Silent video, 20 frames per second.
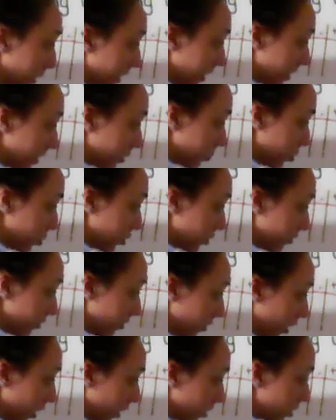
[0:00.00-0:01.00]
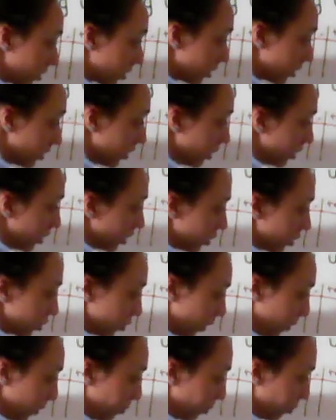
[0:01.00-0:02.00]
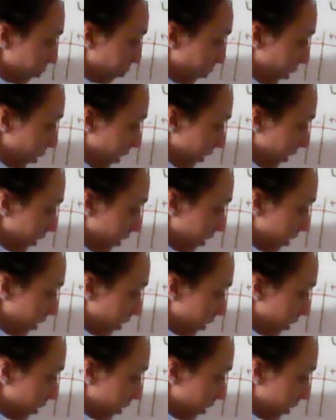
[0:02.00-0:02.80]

my decimals first. So I'll put 1,